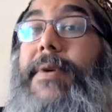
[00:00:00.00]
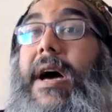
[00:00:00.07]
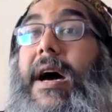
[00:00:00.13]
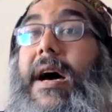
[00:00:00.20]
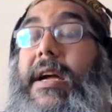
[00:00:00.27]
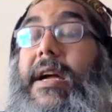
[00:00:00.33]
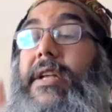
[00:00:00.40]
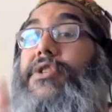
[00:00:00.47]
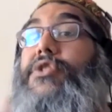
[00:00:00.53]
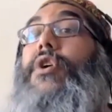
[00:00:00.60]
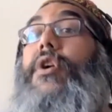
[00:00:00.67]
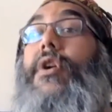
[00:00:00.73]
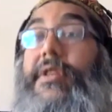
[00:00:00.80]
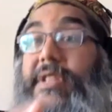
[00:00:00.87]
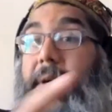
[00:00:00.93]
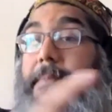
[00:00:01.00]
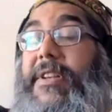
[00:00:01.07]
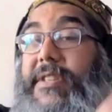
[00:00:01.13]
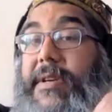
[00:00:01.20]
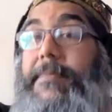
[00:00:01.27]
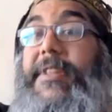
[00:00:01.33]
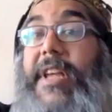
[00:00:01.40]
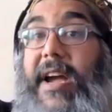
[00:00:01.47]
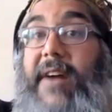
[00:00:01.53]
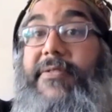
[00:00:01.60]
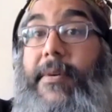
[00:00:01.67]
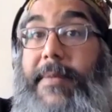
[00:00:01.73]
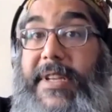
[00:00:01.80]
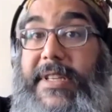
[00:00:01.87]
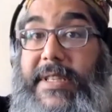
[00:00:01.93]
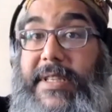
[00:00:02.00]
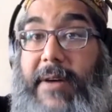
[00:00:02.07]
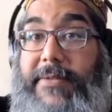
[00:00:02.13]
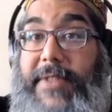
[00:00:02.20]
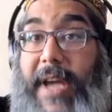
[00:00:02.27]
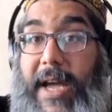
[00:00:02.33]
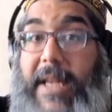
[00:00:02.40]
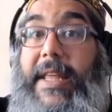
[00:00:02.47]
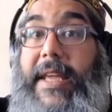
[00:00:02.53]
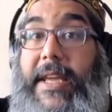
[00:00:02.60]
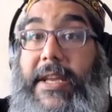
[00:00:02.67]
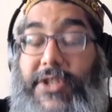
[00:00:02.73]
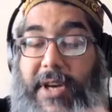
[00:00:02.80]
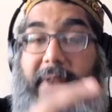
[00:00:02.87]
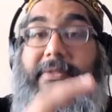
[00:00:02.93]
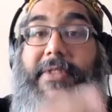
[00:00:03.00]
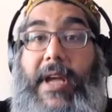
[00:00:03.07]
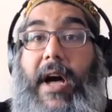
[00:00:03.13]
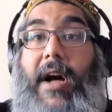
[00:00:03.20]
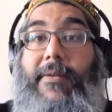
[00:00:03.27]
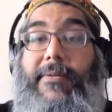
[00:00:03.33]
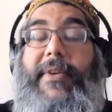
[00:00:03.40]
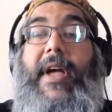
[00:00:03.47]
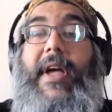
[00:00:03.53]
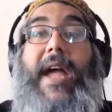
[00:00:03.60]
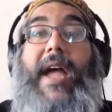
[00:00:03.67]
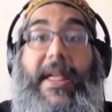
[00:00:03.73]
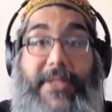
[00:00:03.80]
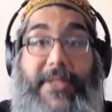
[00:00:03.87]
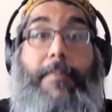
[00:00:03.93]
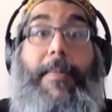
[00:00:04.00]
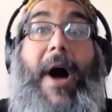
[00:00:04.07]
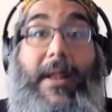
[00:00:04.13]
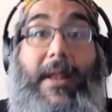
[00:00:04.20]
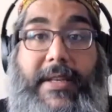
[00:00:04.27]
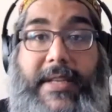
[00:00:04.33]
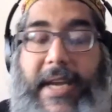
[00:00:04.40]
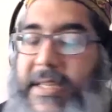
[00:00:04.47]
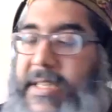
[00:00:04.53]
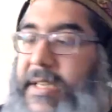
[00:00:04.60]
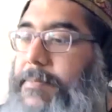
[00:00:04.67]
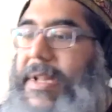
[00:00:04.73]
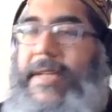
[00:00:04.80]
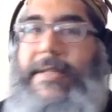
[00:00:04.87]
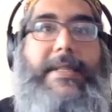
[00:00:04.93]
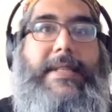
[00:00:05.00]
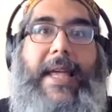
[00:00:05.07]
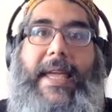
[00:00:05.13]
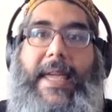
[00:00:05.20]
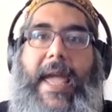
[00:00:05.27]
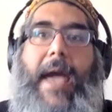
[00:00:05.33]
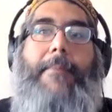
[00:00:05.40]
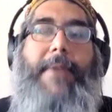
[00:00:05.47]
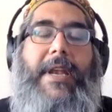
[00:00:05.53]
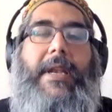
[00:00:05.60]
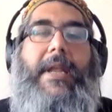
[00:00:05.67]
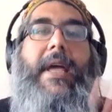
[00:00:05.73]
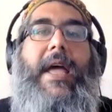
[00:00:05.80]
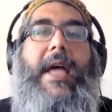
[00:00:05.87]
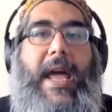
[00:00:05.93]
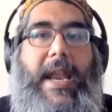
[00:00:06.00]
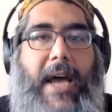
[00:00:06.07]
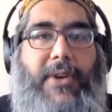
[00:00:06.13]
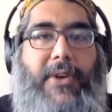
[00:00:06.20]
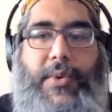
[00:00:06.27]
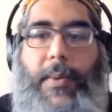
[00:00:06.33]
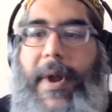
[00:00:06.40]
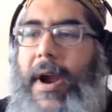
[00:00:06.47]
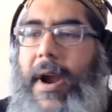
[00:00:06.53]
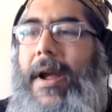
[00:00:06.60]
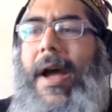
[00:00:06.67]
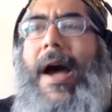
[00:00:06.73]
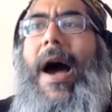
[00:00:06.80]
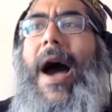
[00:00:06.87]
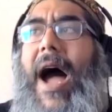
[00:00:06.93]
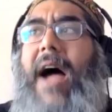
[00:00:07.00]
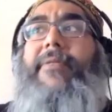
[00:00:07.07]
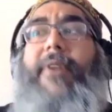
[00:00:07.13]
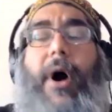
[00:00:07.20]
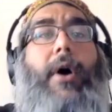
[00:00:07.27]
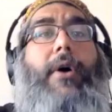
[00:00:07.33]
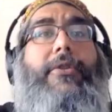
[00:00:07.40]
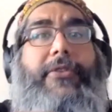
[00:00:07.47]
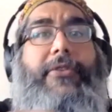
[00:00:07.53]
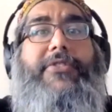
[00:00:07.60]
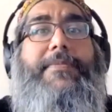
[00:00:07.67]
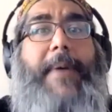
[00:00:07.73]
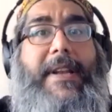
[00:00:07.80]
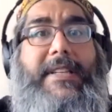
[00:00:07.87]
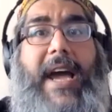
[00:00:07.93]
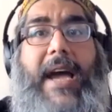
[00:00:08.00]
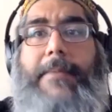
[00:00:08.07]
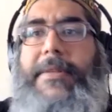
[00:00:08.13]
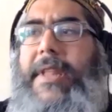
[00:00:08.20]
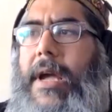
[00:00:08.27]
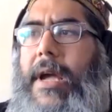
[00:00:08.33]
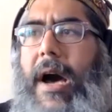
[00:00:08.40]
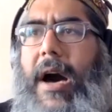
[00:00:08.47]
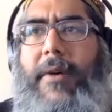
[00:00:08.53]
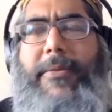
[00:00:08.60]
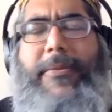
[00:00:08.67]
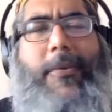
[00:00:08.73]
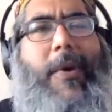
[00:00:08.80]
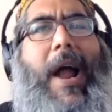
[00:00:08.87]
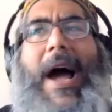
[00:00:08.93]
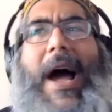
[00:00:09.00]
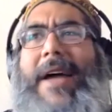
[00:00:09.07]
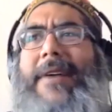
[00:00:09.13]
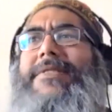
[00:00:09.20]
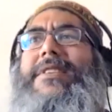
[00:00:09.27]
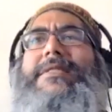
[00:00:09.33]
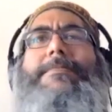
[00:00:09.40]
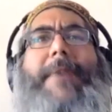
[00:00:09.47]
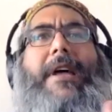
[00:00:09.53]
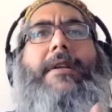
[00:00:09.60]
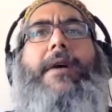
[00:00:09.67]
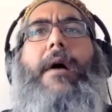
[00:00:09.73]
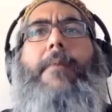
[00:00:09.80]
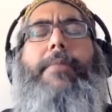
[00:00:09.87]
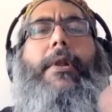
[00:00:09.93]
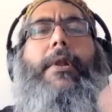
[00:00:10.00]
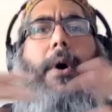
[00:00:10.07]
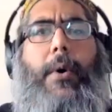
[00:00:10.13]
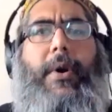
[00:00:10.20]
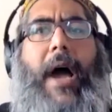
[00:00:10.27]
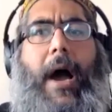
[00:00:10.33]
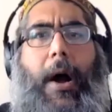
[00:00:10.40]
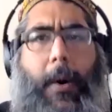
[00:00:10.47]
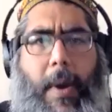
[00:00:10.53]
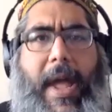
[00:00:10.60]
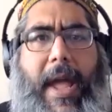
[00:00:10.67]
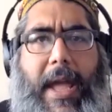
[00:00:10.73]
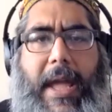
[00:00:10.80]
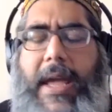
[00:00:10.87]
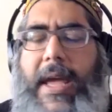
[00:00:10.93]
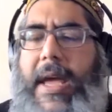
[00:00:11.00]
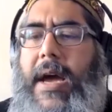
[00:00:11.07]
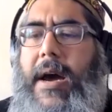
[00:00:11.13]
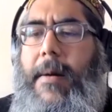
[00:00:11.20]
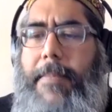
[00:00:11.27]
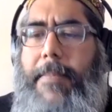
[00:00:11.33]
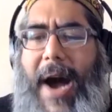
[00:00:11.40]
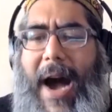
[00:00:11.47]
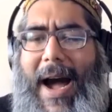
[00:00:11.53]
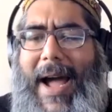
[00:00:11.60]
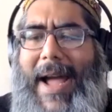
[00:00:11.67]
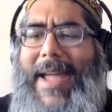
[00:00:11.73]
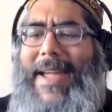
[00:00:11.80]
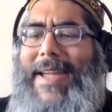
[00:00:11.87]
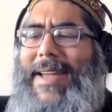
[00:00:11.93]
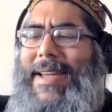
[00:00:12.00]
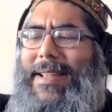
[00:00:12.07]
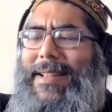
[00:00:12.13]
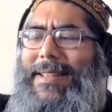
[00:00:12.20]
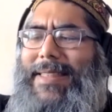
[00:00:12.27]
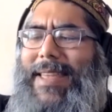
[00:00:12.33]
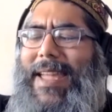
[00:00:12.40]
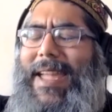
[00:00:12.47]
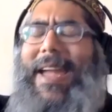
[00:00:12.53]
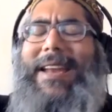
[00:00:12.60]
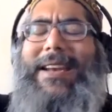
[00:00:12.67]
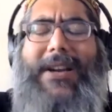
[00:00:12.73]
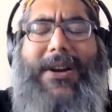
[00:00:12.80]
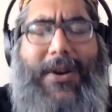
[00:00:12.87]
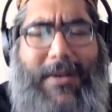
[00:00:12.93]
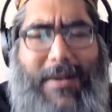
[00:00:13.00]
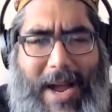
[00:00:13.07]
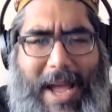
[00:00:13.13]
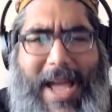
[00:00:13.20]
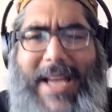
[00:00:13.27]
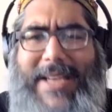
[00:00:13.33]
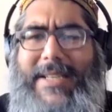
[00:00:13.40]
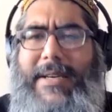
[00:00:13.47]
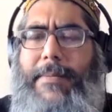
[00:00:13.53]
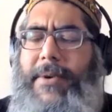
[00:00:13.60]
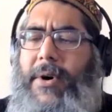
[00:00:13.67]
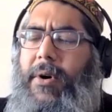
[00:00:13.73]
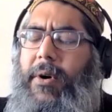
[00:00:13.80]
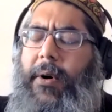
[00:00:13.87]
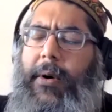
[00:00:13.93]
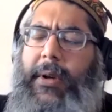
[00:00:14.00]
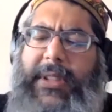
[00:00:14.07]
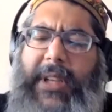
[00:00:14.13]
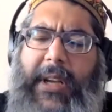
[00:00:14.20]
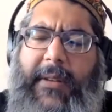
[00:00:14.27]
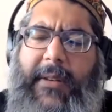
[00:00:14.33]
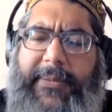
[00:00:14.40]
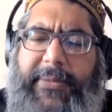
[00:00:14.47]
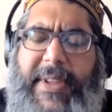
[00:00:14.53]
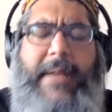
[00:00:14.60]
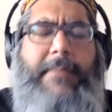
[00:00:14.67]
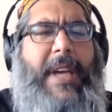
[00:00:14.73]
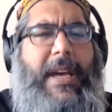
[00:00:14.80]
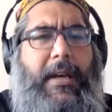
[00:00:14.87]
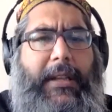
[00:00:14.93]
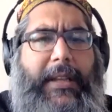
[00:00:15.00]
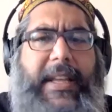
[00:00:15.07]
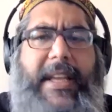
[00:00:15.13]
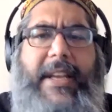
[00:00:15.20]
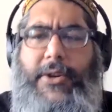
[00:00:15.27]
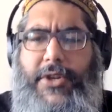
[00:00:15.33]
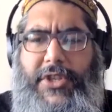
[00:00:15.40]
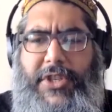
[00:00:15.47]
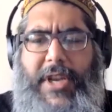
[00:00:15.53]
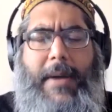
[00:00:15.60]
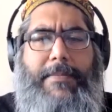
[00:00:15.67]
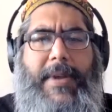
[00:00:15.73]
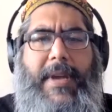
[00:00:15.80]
concerns about some of the governments of the Khalid, of the Gulf, and their politics in places like Yemen and elsewhere. I've also spent time in the Gulf where I have just been blown away by the incredible female leadership